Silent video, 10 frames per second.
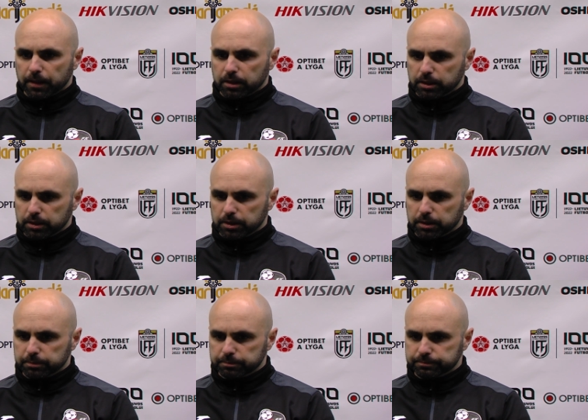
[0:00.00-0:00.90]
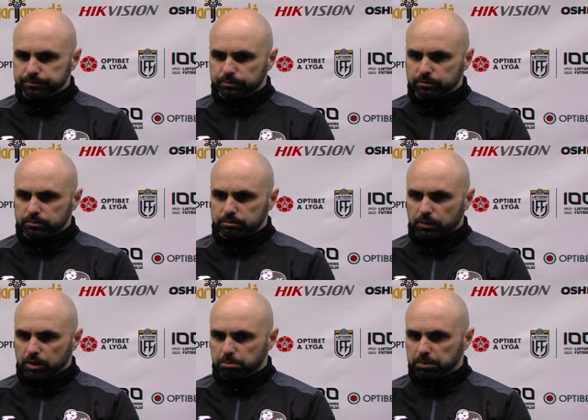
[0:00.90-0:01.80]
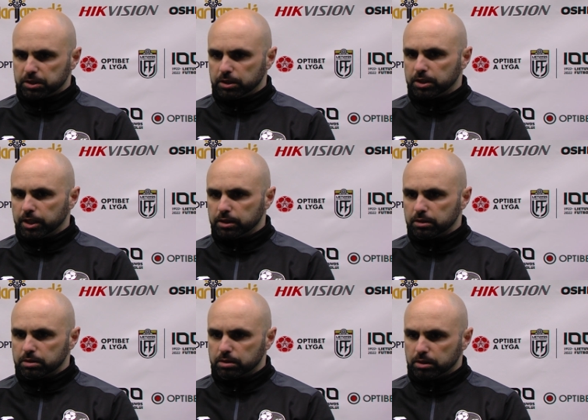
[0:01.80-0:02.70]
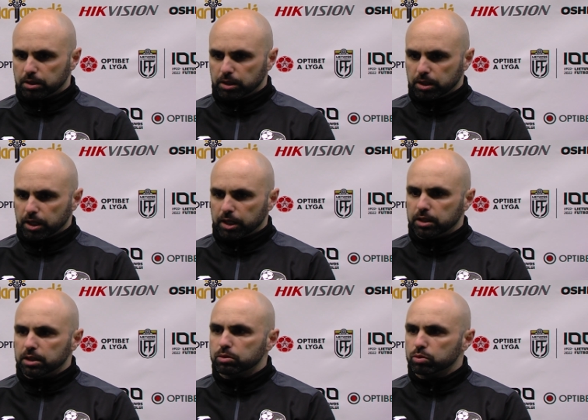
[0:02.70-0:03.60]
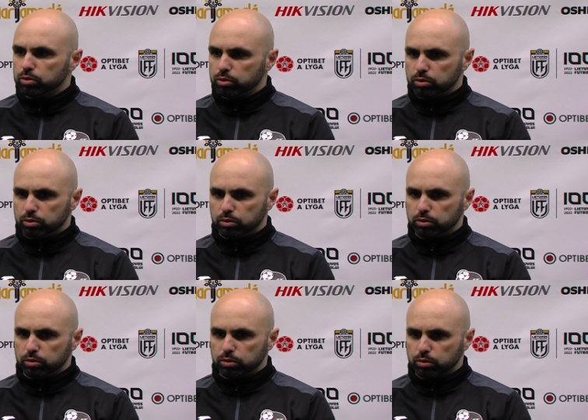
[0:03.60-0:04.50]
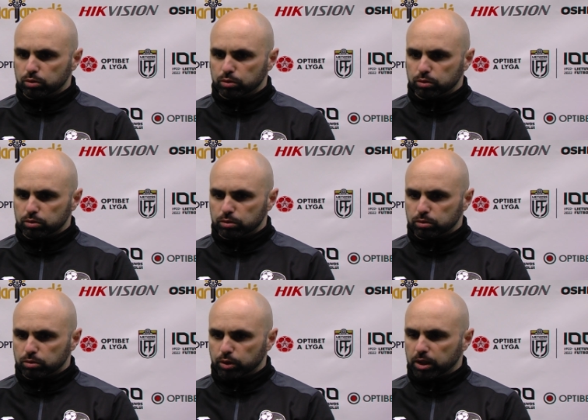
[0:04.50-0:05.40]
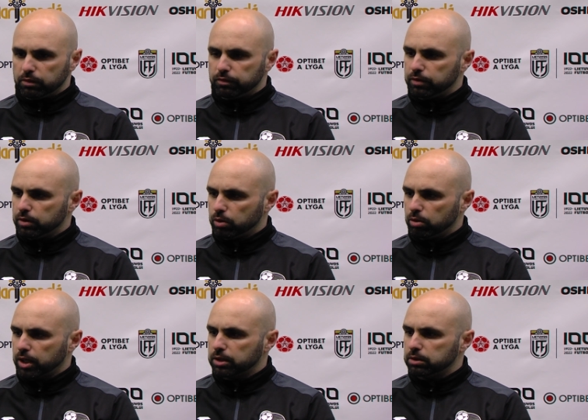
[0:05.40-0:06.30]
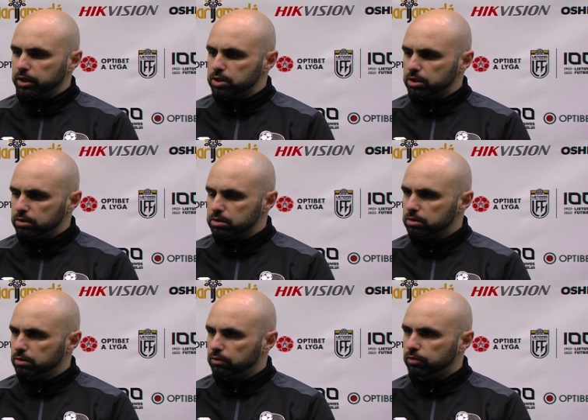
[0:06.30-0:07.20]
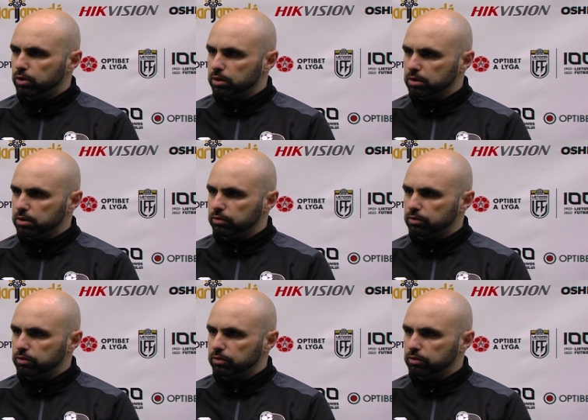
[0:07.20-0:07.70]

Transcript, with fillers: Um, but in the end, I need to, to, to give congratulations for uh,